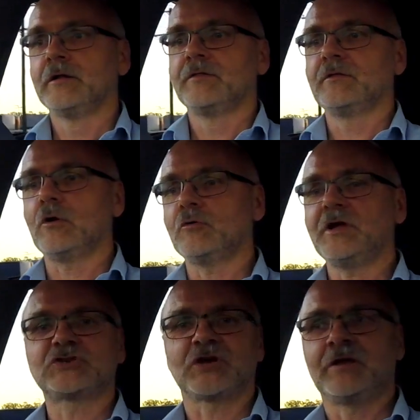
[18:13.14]
No
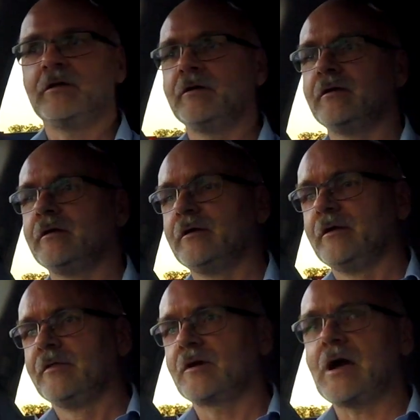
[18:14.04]
region!
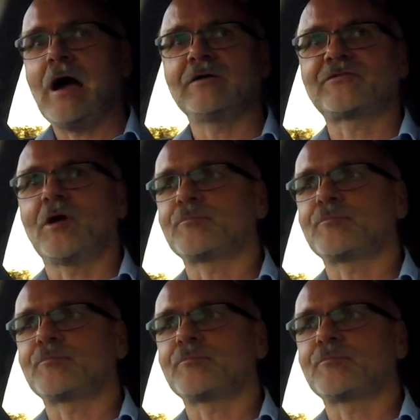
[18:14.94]
The car is not